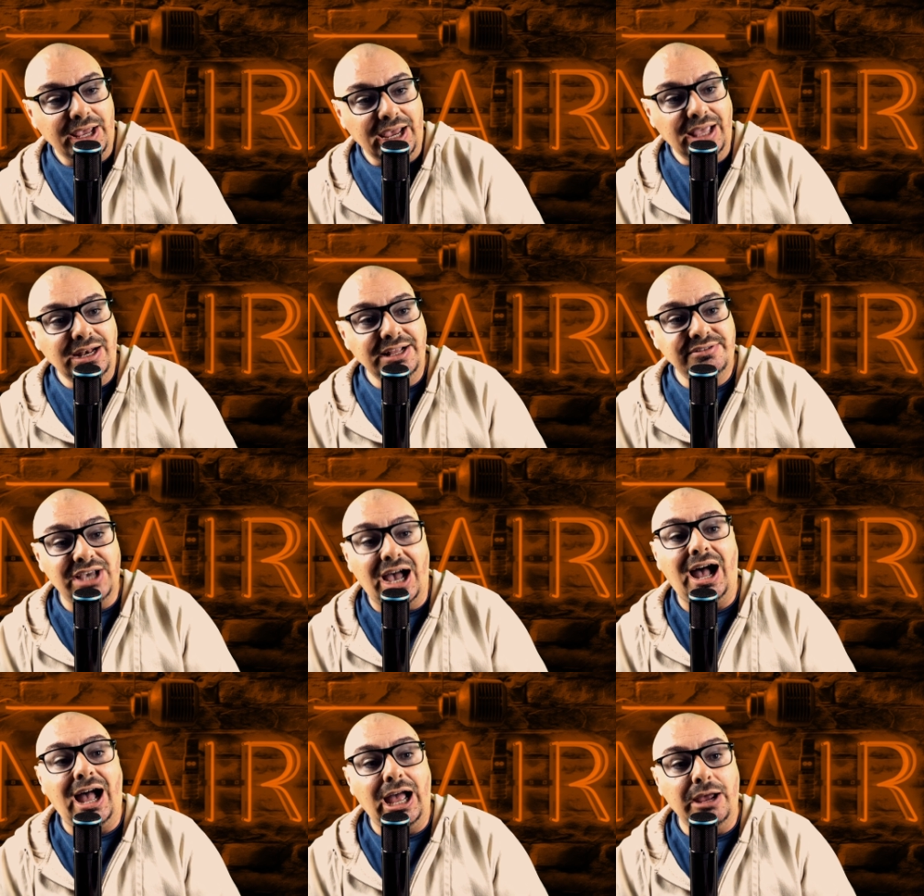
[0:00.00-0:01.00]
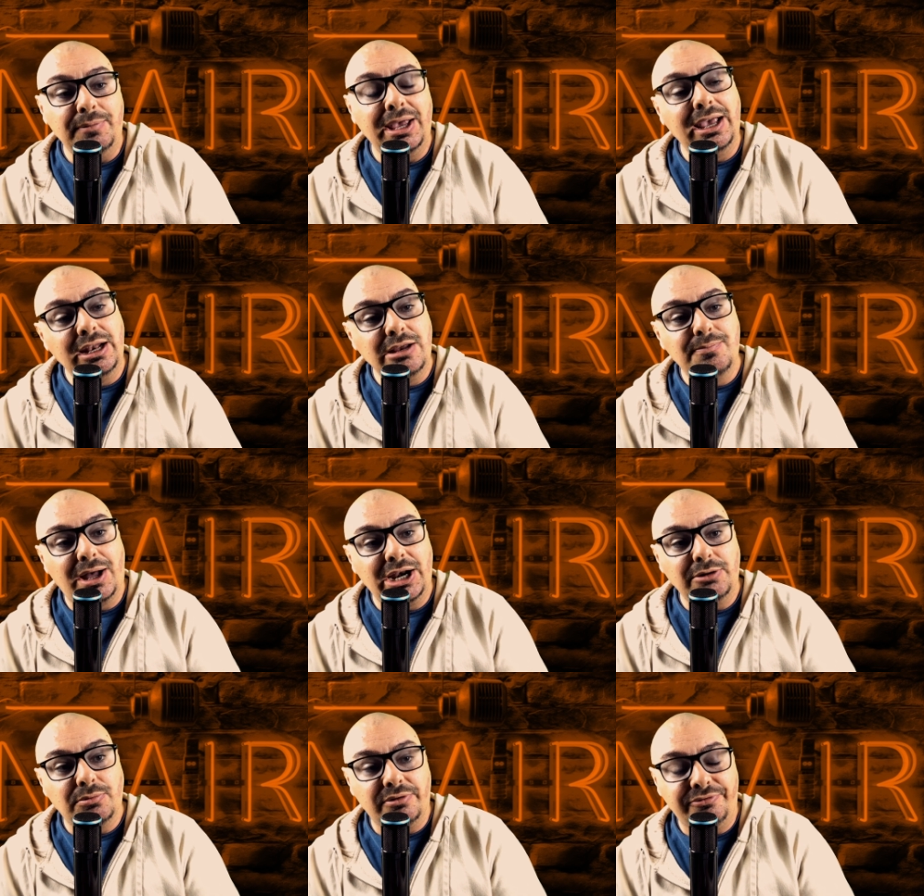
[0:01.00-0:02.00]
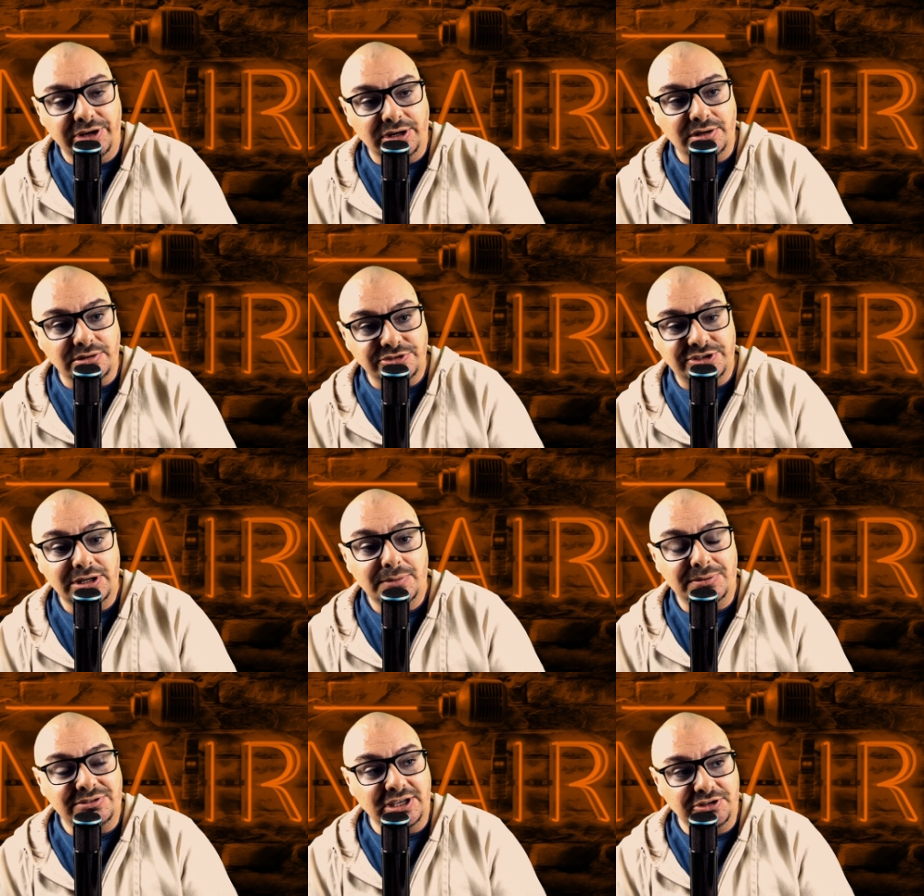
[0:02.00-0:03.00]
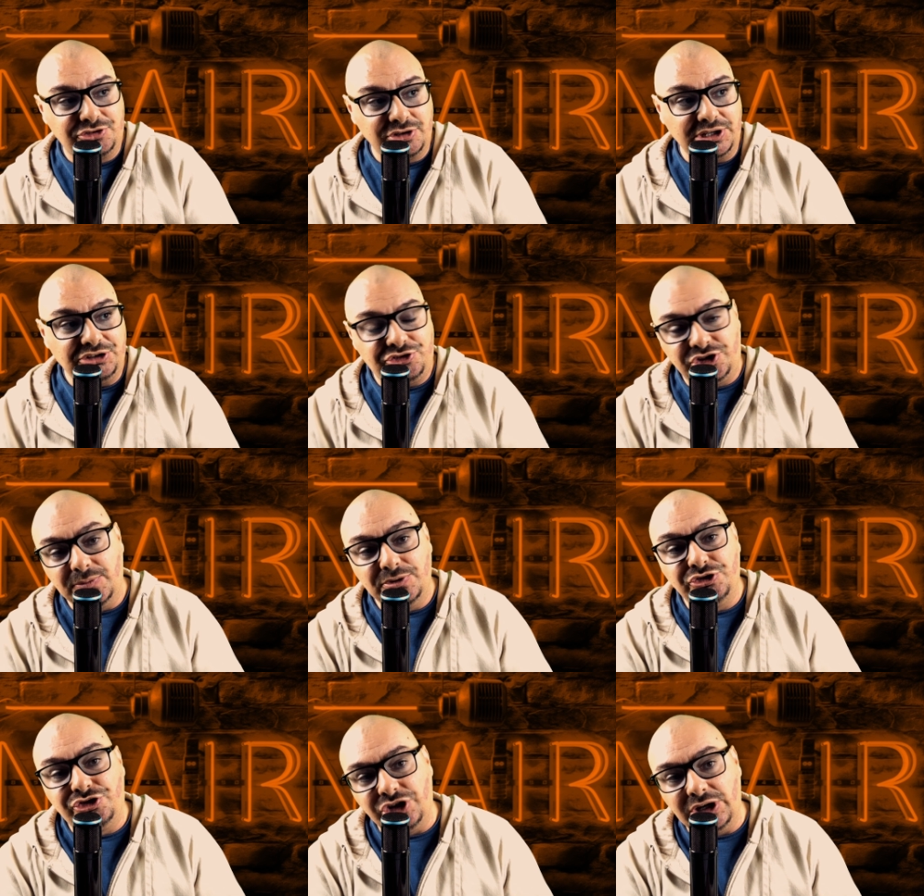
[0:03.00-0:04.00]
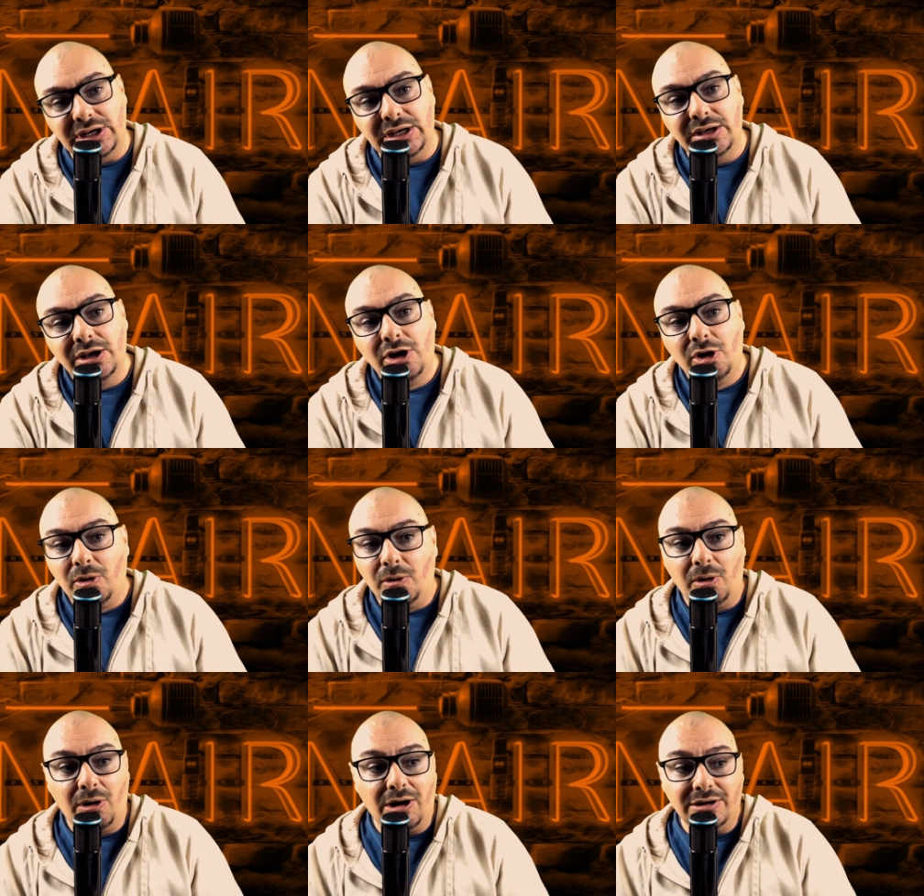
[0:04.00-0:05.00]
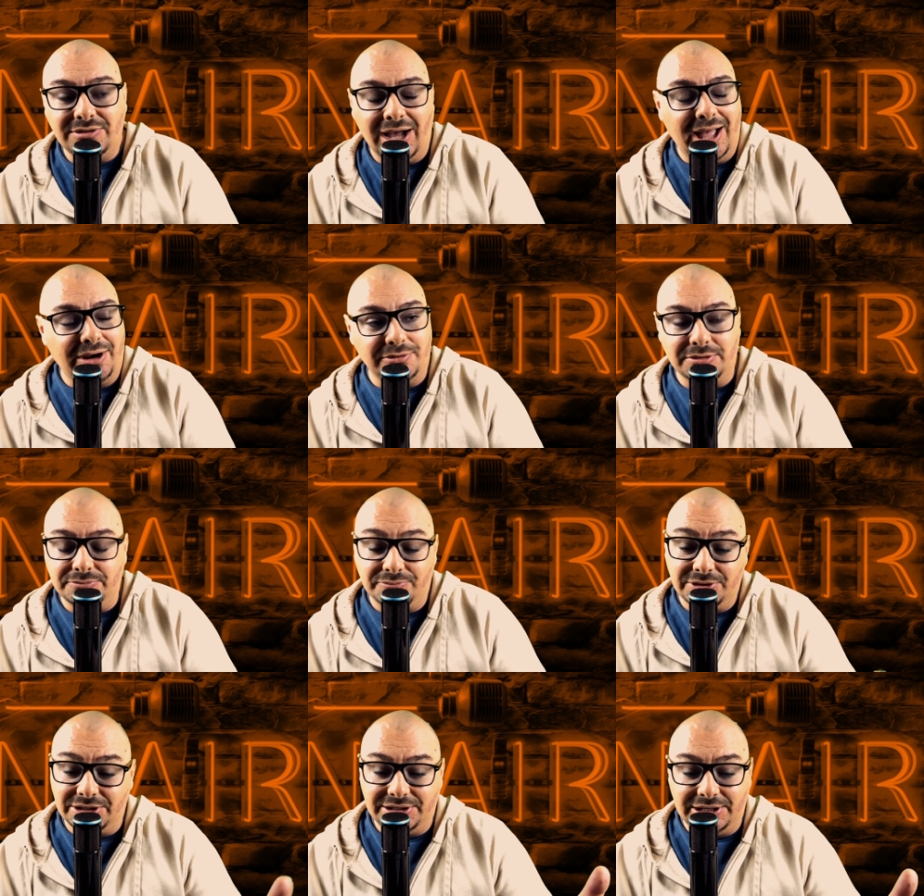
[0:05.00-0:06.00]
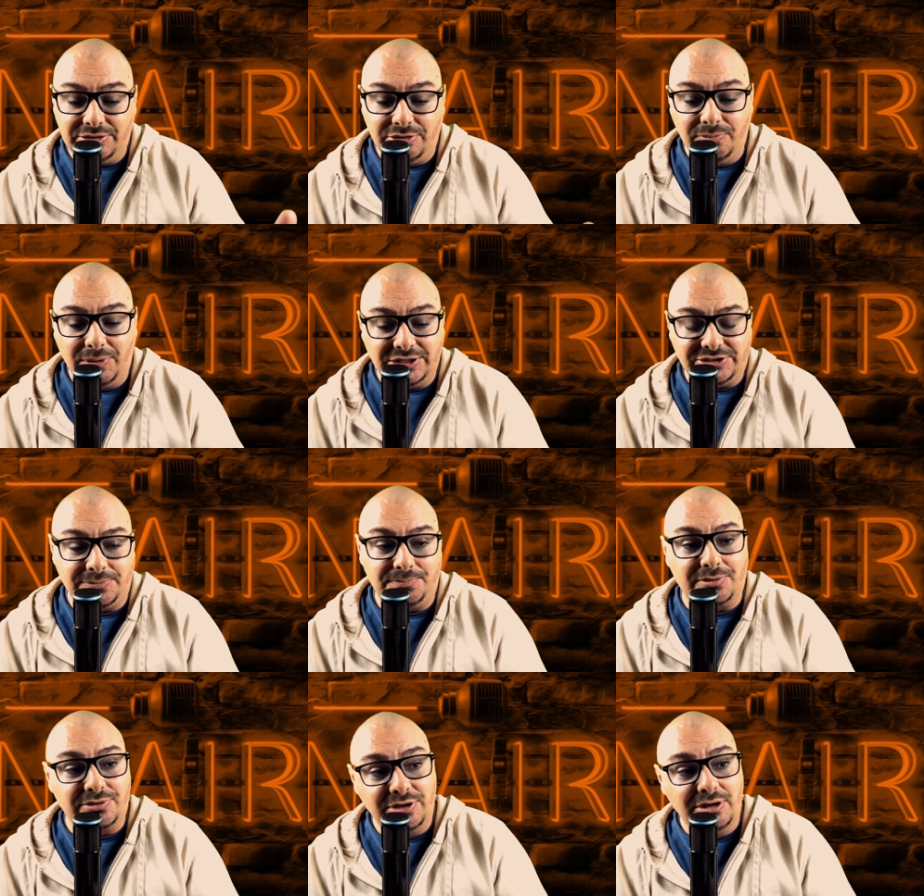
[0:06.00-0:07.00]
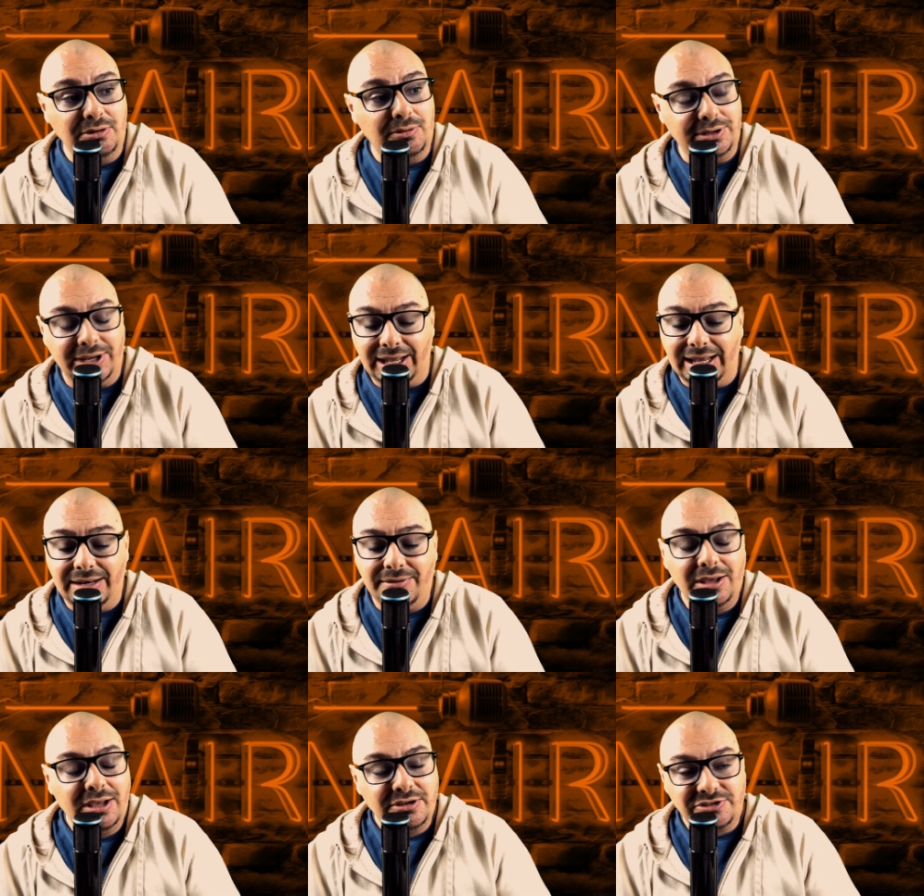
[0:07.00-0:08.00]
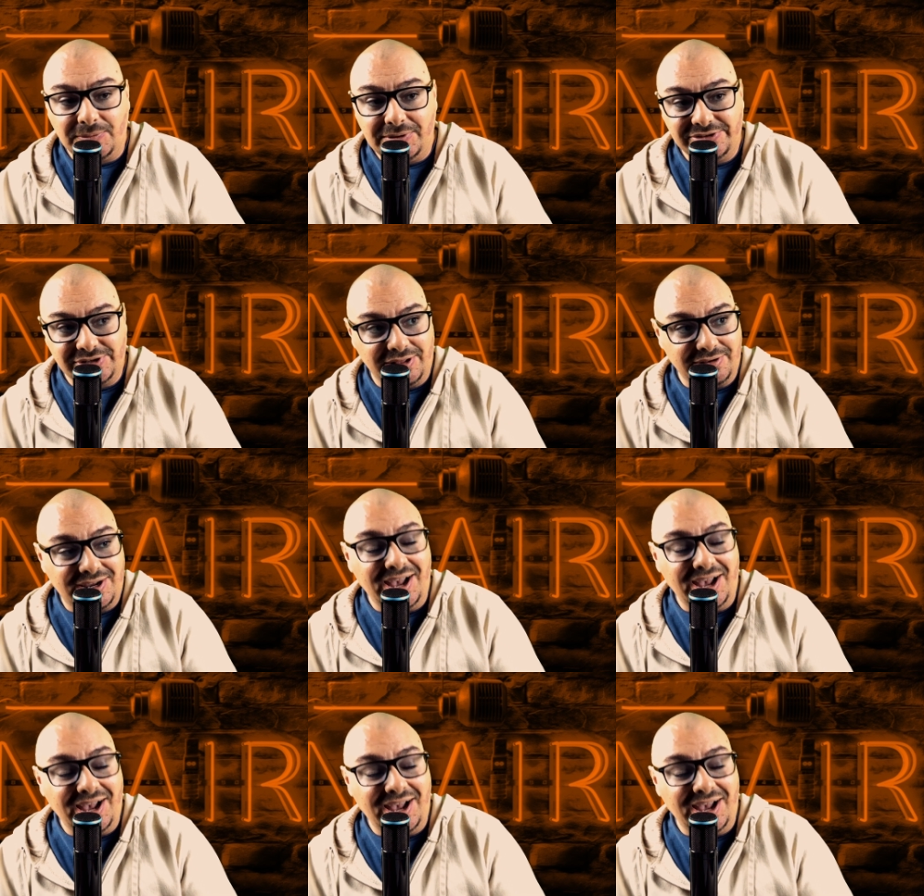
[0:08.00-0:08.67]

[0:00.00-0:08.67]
Anytime anybody reveres potentially Jimmy G or Donald, who really didn't do much at Purdue, eh, some of these other